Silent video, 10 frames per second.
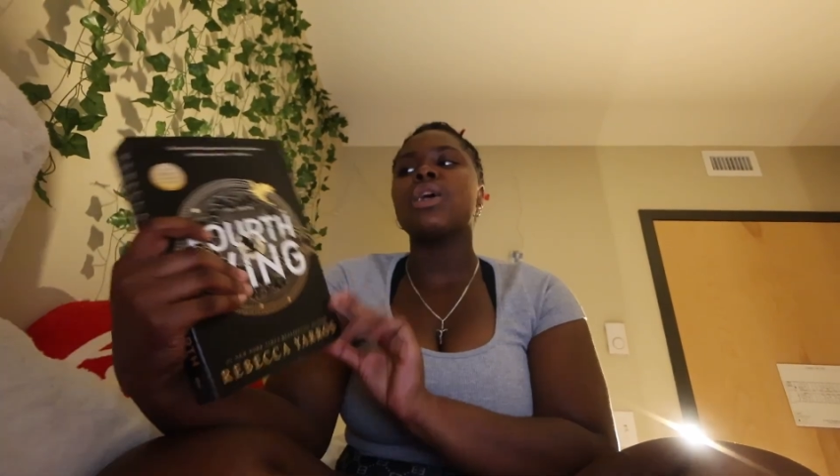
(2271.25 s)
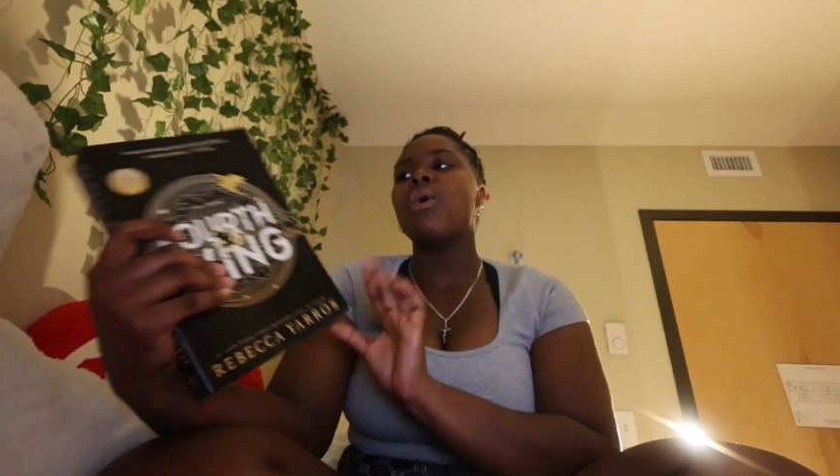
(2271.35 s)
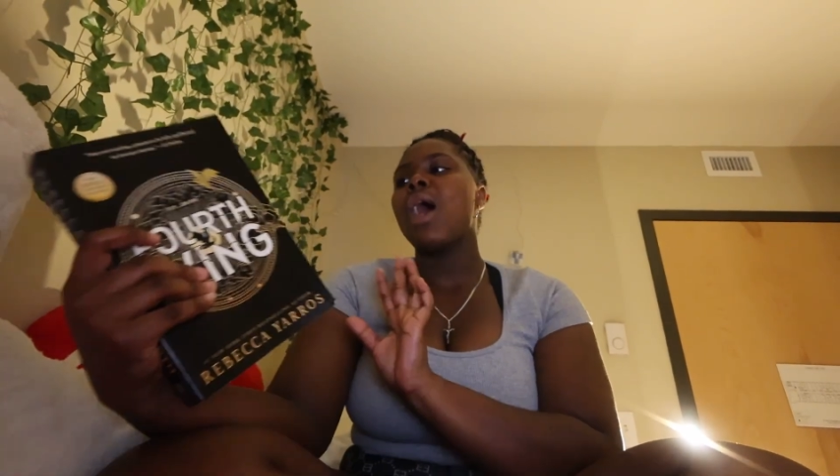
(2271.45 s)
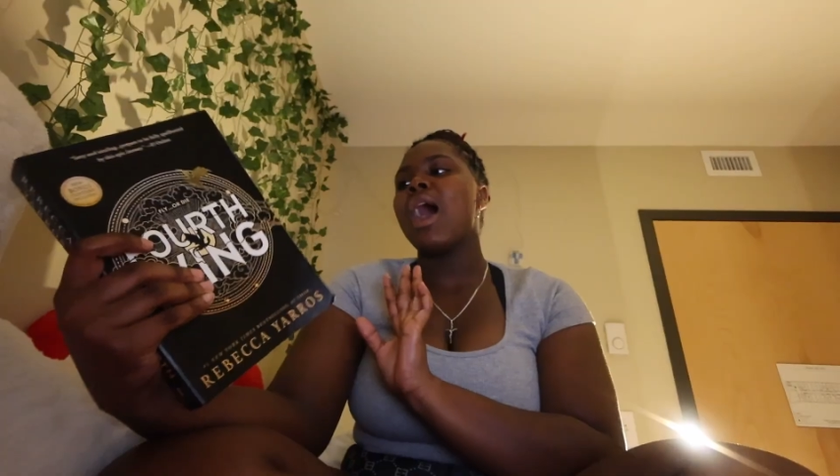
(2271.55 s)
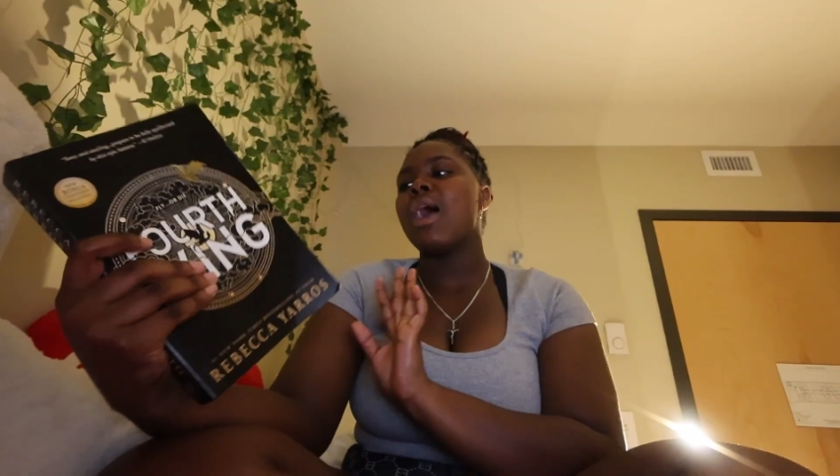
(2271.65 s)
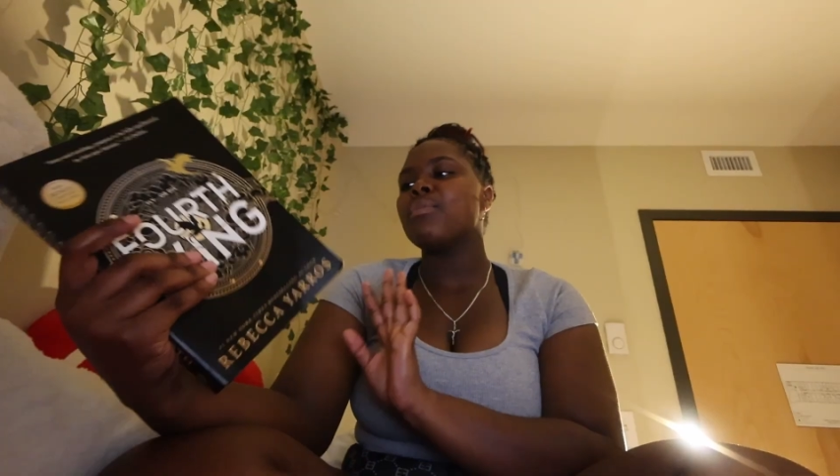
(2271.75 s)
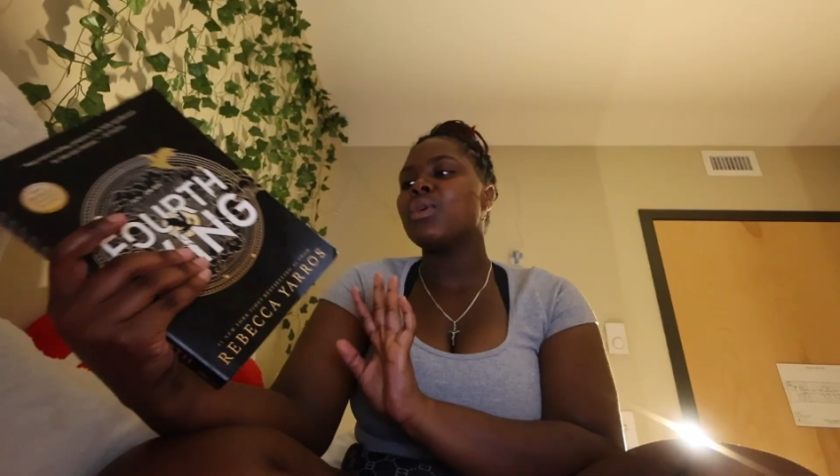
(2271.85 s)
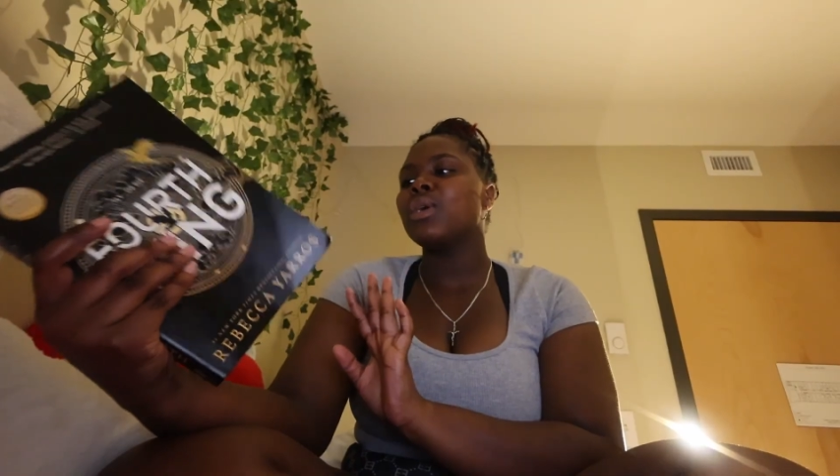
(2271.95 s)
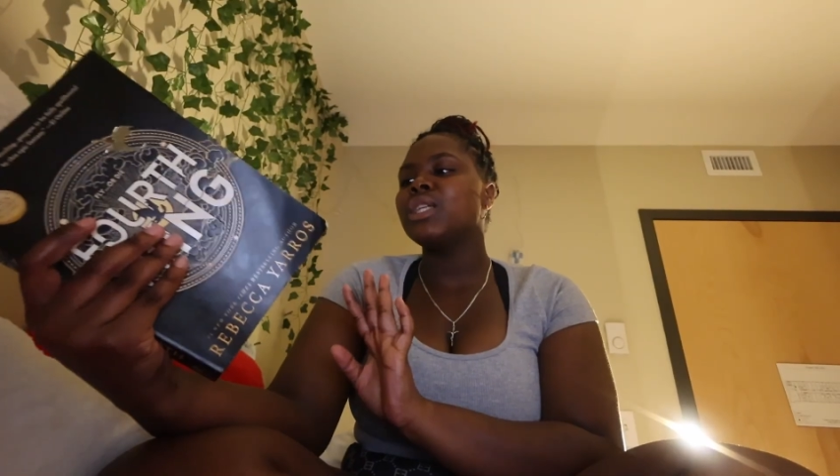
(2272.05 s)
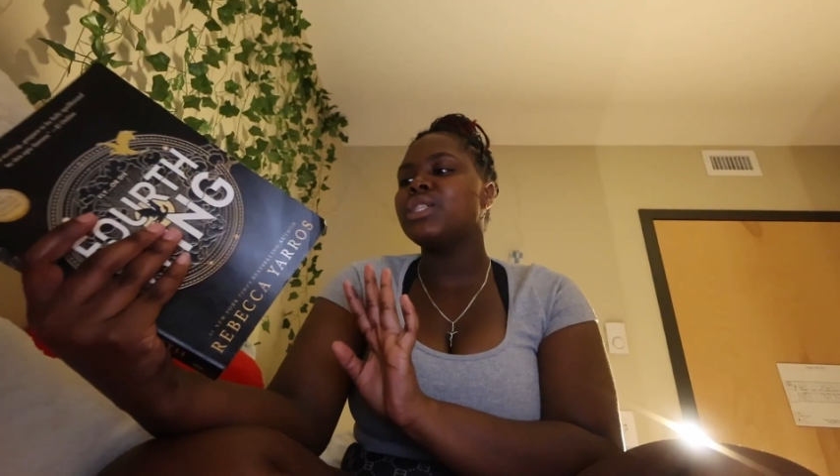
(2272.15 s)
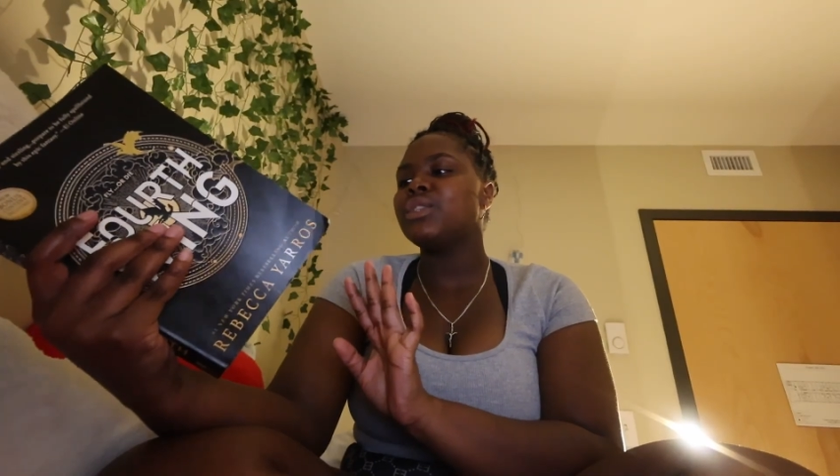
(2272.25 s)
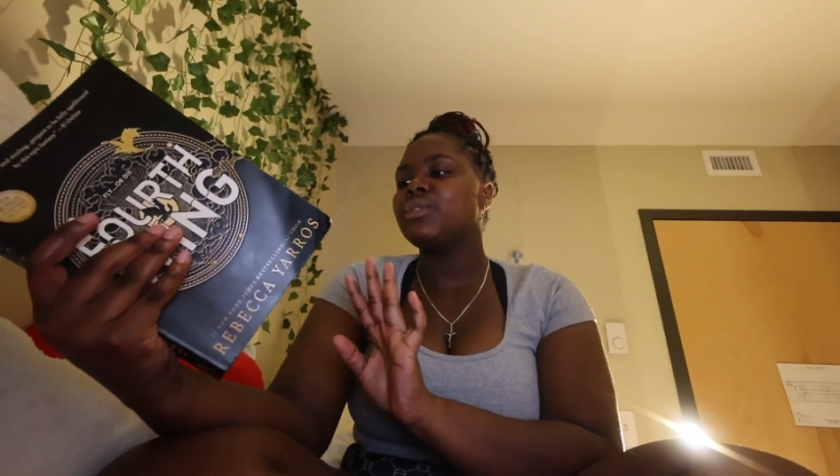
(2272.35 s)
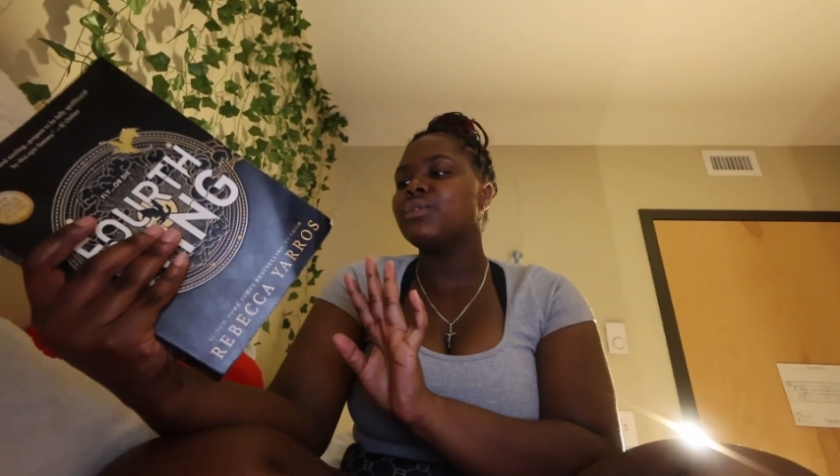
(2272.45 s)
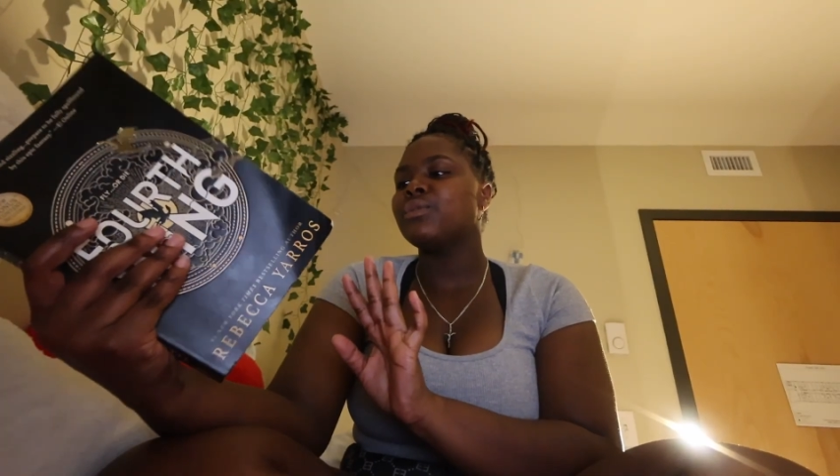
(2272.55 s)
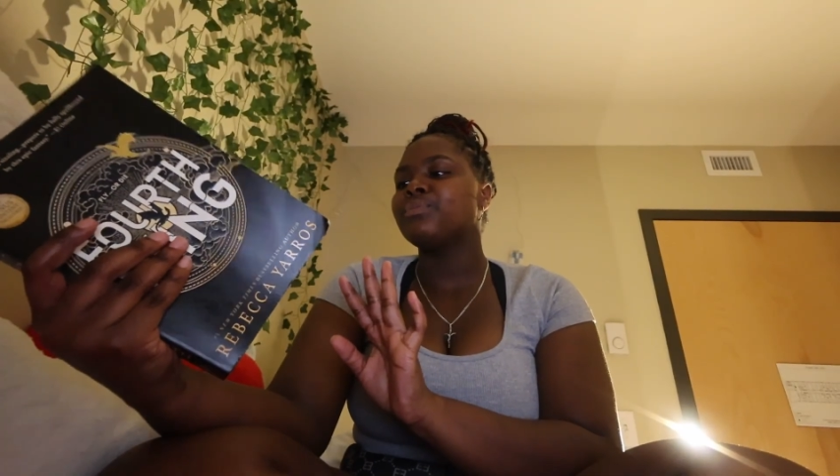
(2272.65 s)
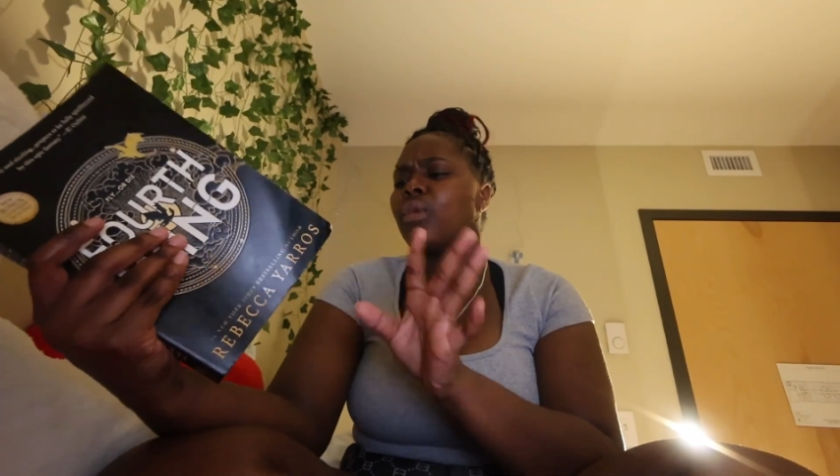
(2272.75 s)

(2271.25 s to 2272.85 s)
So I'm going to